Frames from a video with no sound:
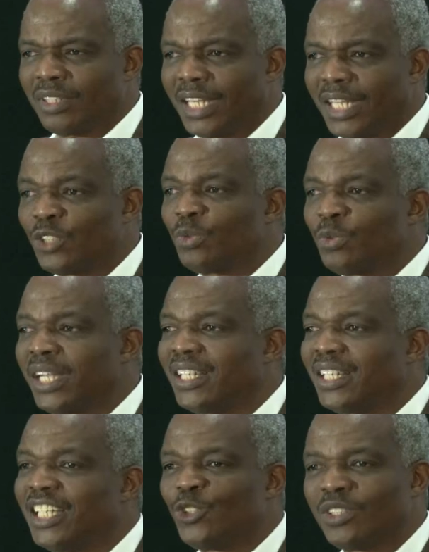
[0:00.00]
that we
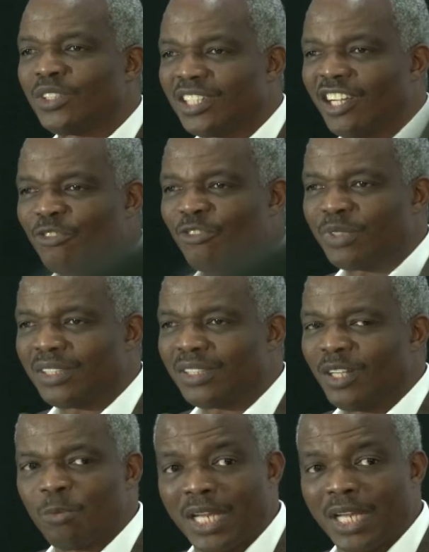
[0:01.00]
engage with the government.
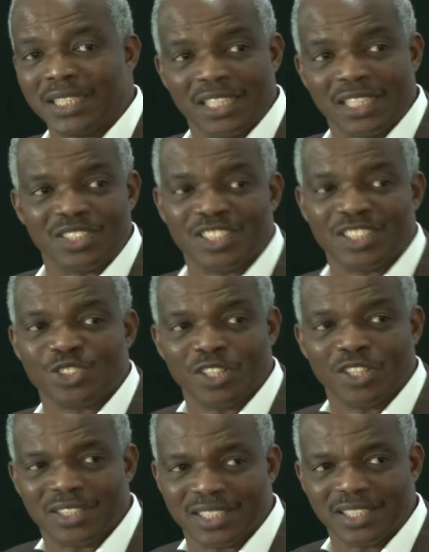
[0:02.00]
But that actually is
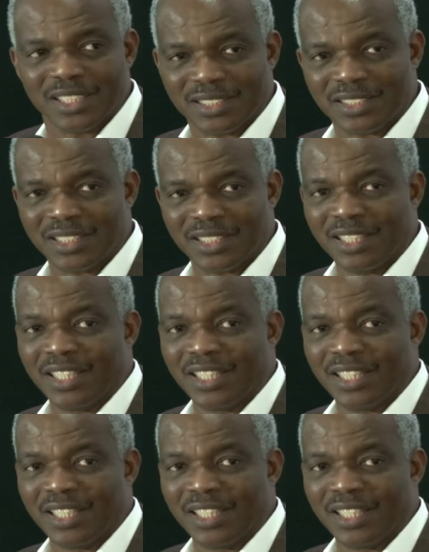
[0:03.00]
not the case.